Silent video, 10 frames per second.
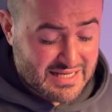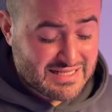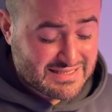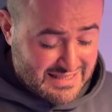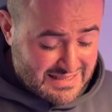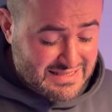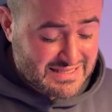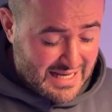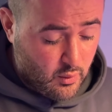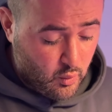Since
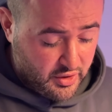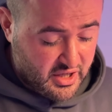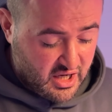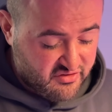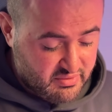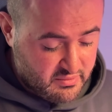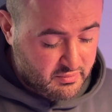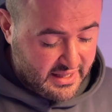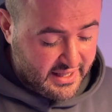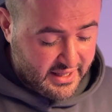that one, I've been
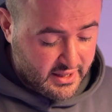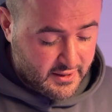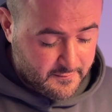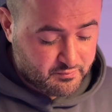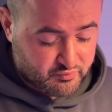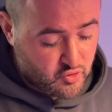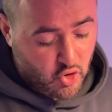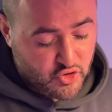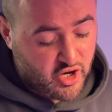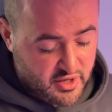playing
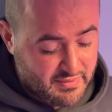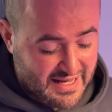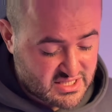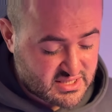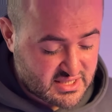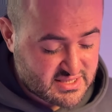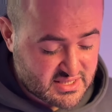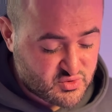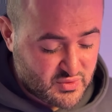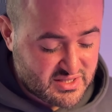on iPad, like
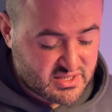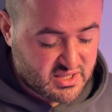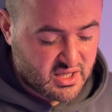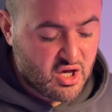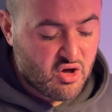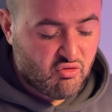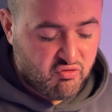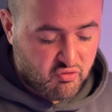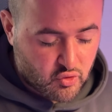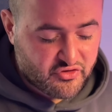since
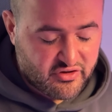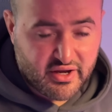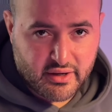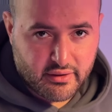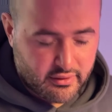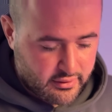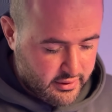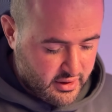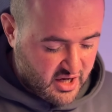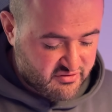2014,
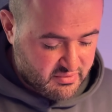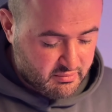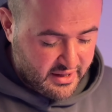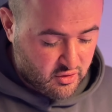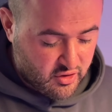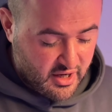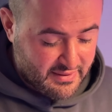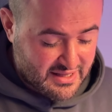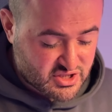I've been playing on iPad.